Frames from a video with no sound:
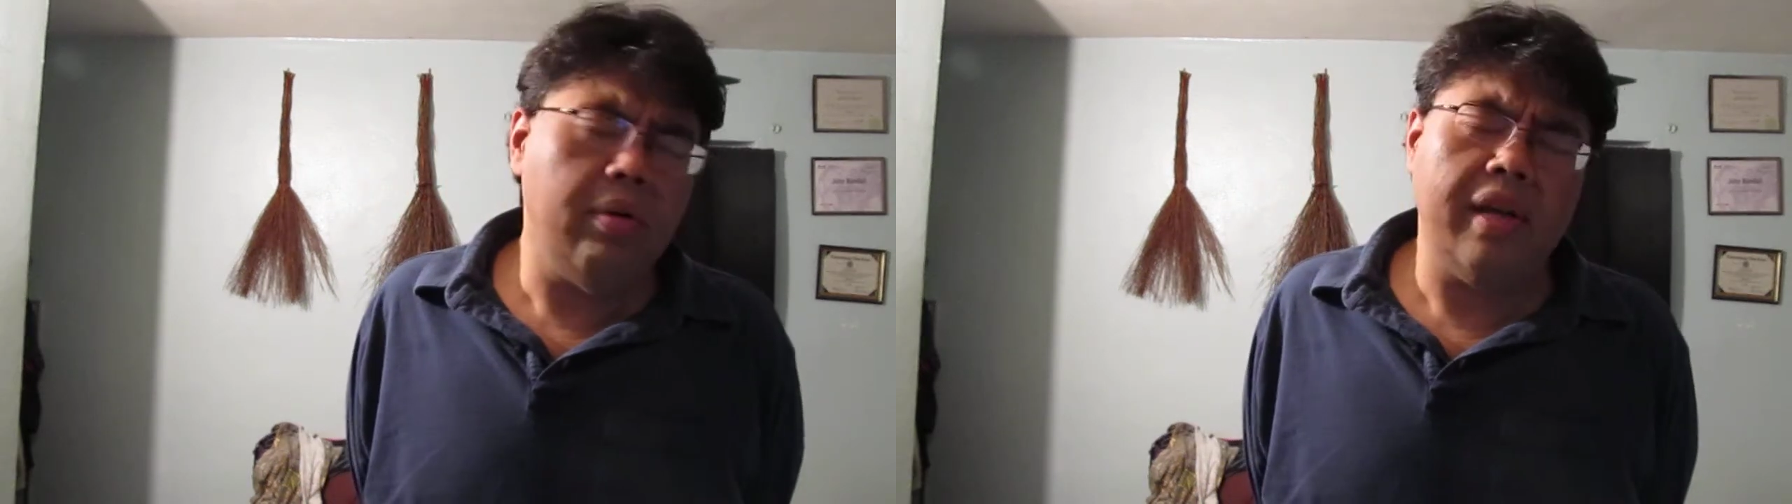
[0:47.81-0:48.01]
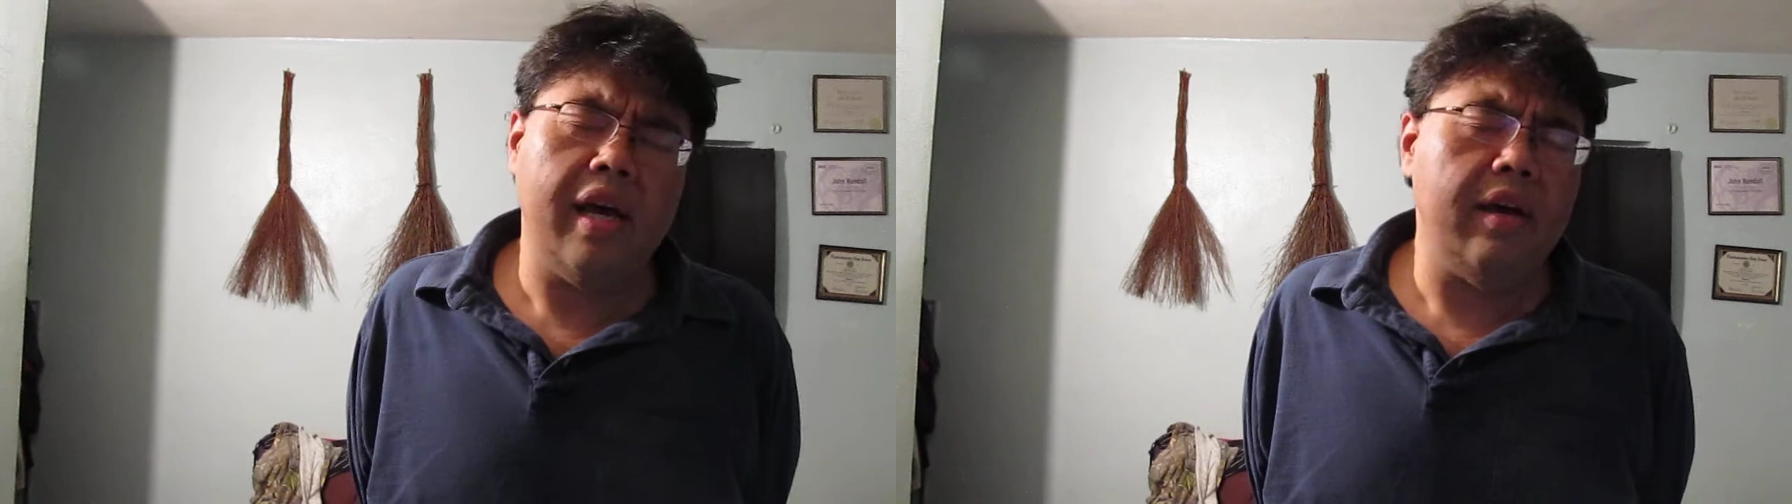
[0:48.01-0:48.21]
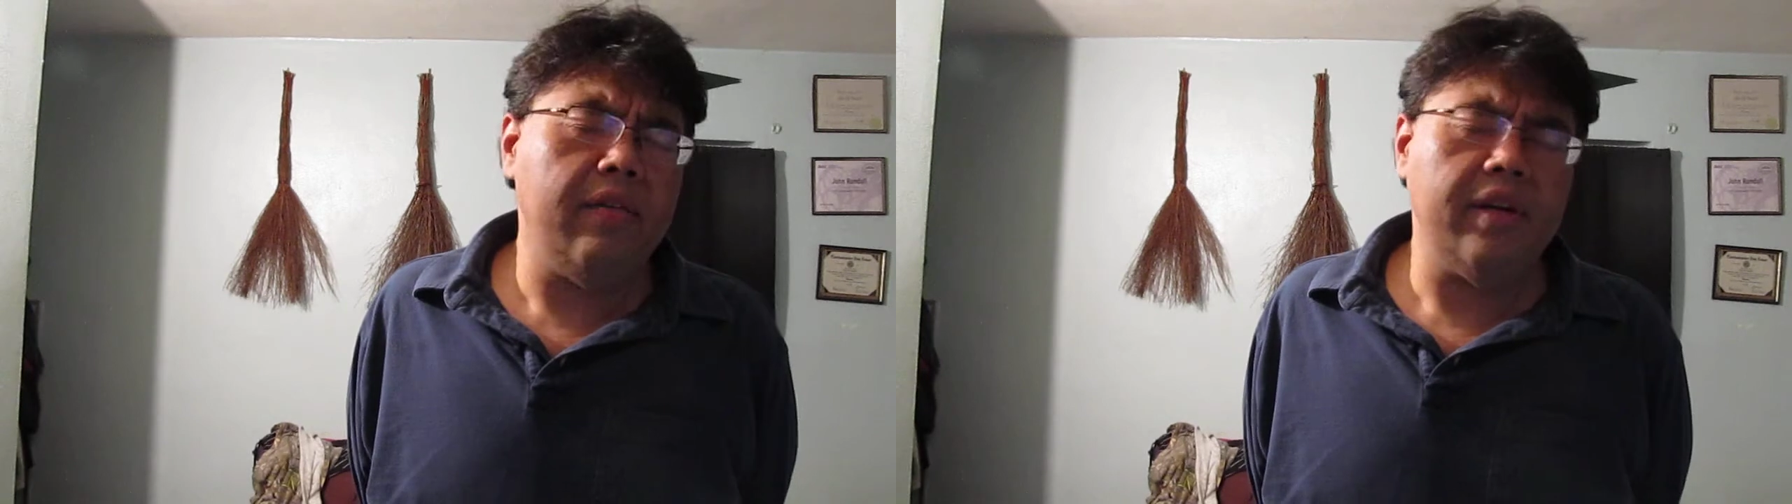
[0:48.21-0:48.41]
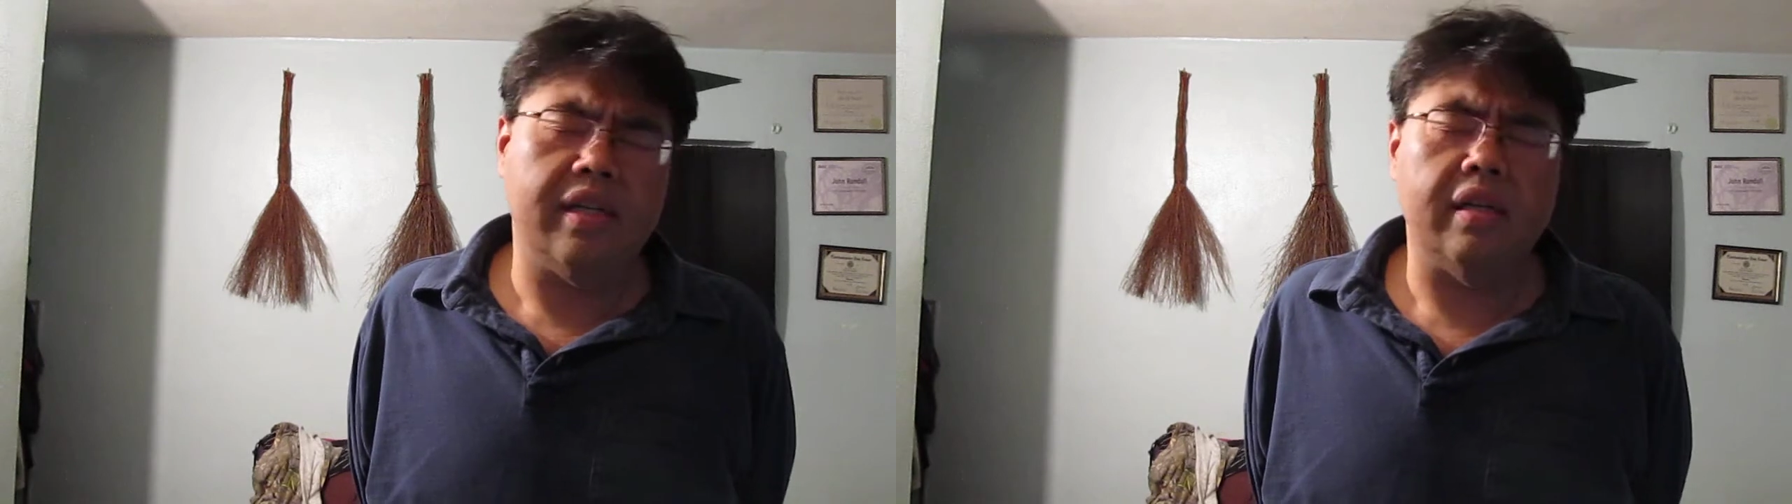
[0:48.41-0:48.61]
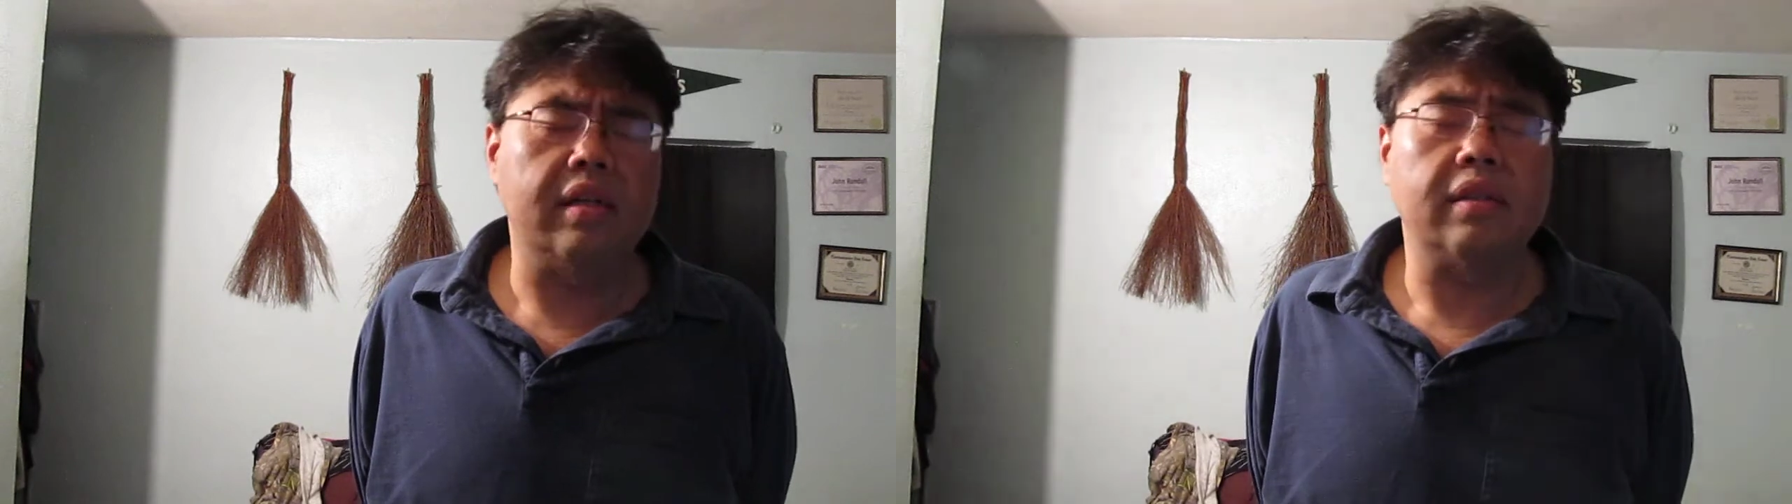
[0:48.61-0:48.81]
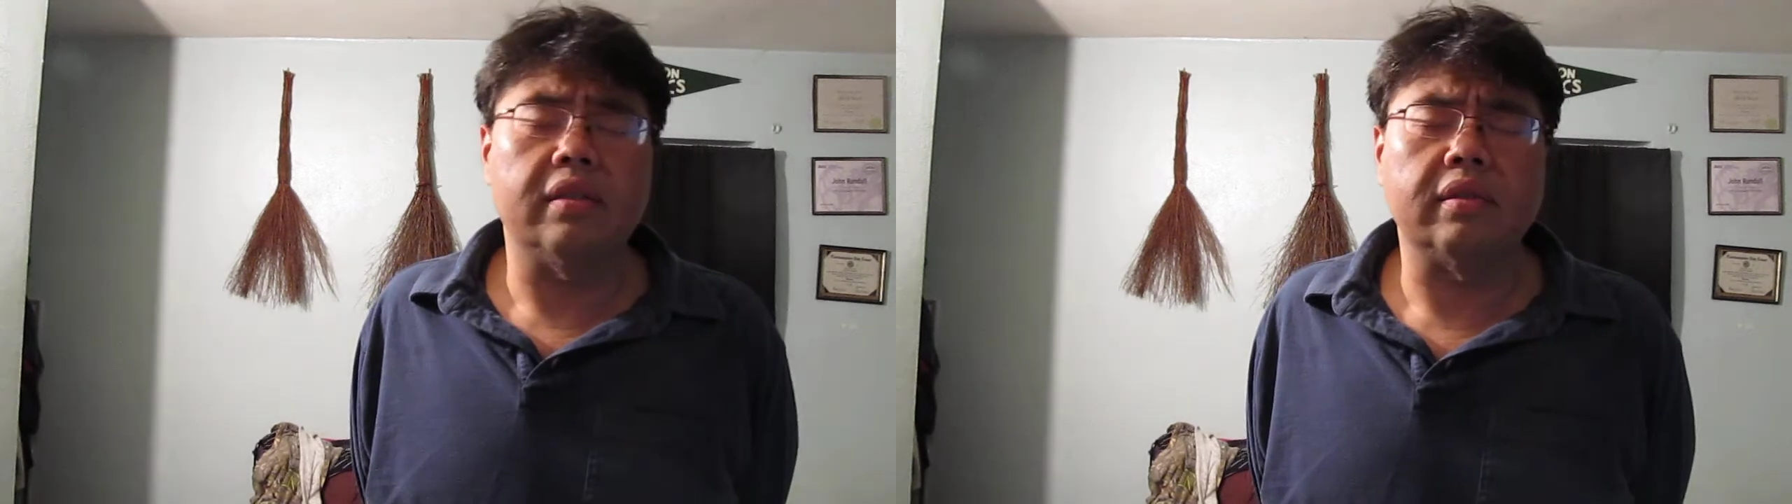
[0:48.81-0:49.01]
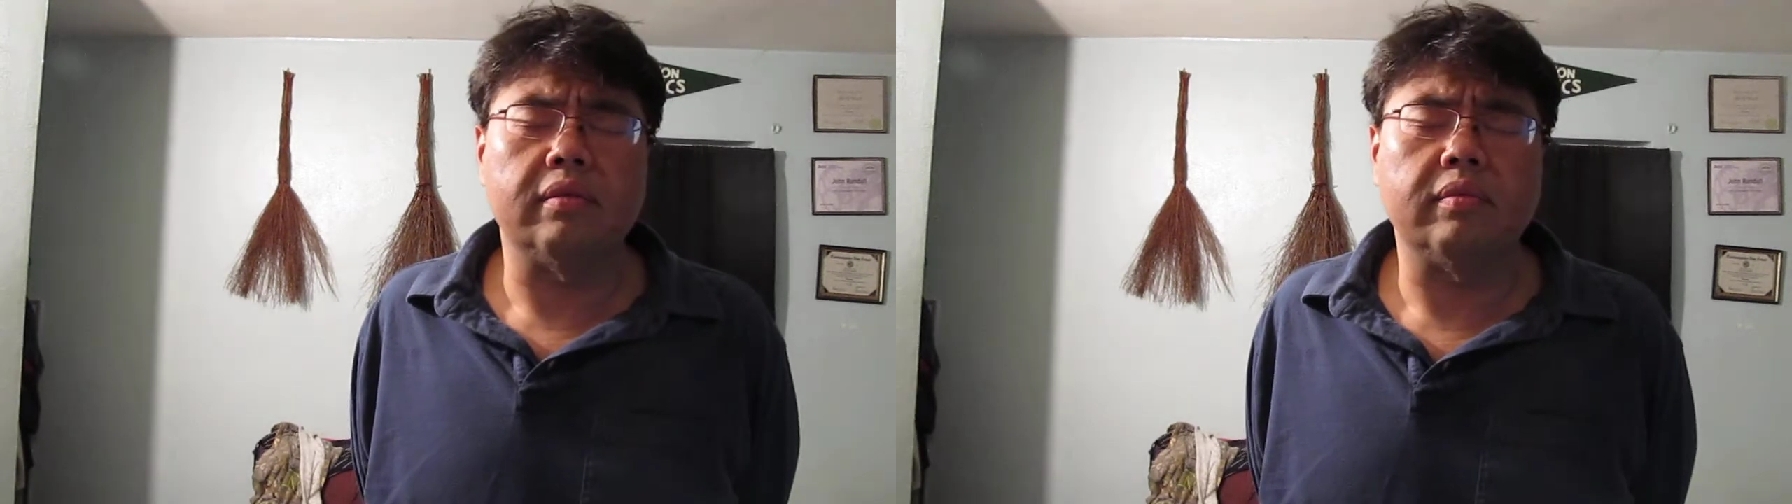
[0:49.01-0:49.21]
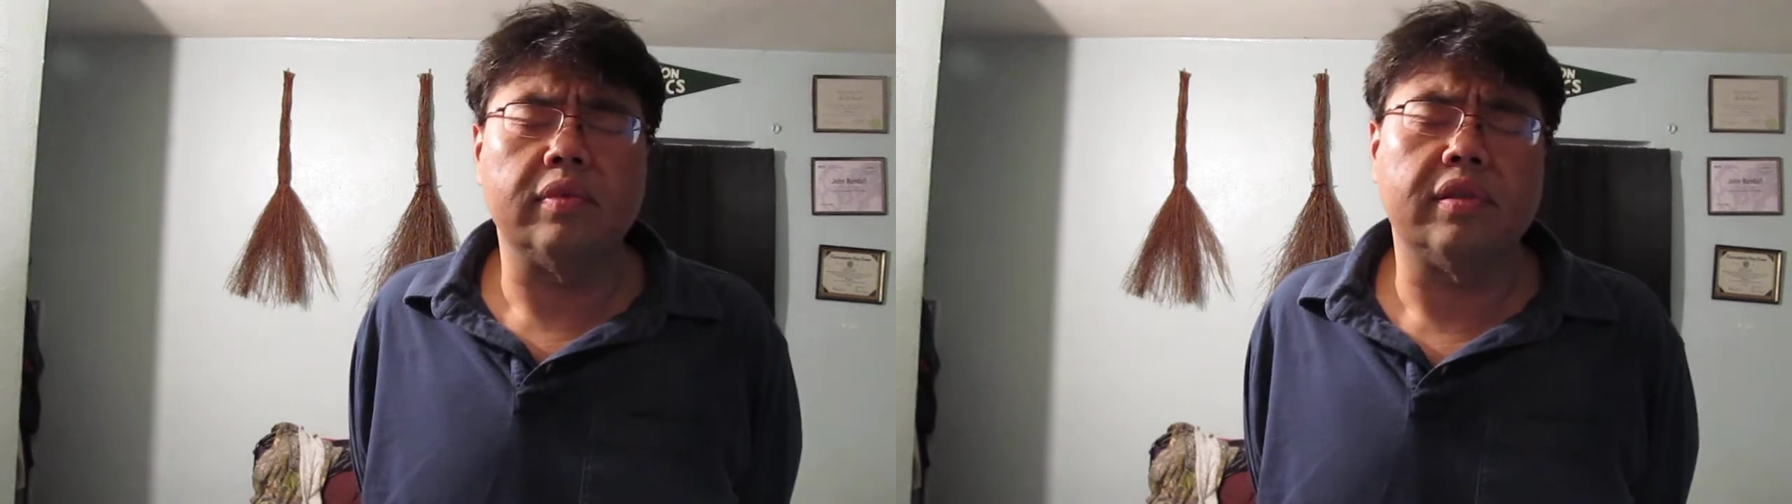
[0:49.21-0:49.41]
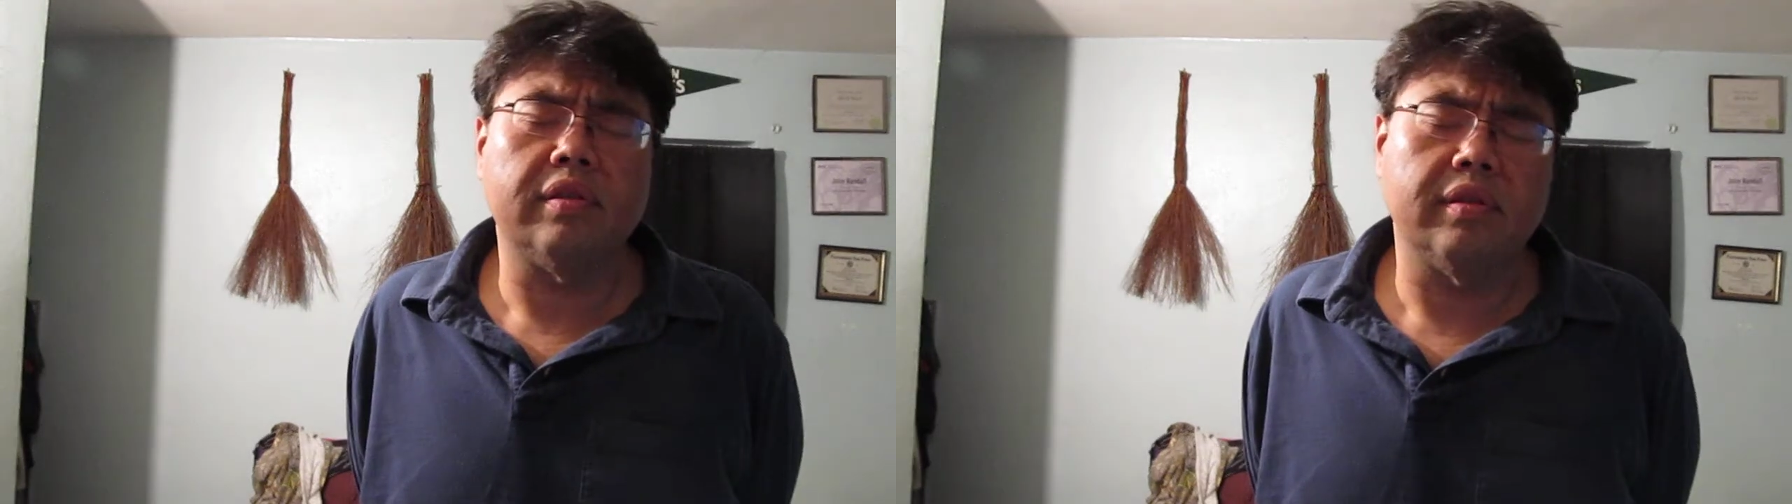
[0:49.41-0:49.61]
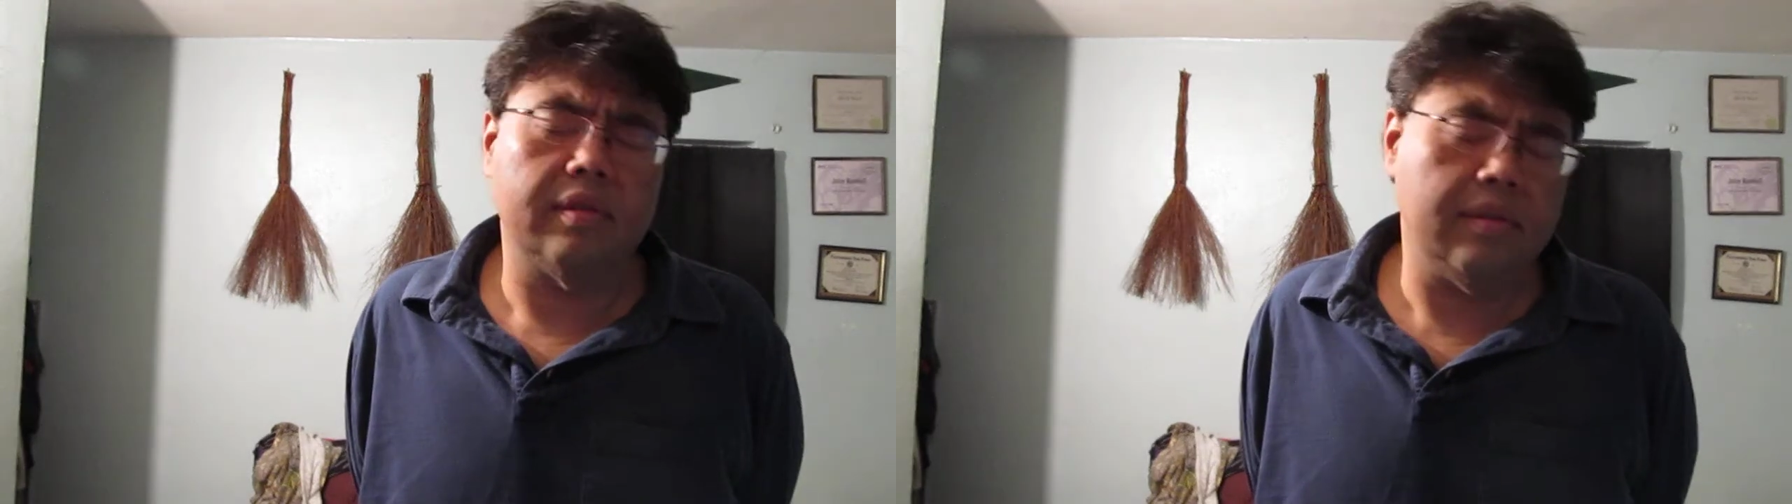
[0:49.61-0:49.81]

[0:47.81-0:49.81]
never comes,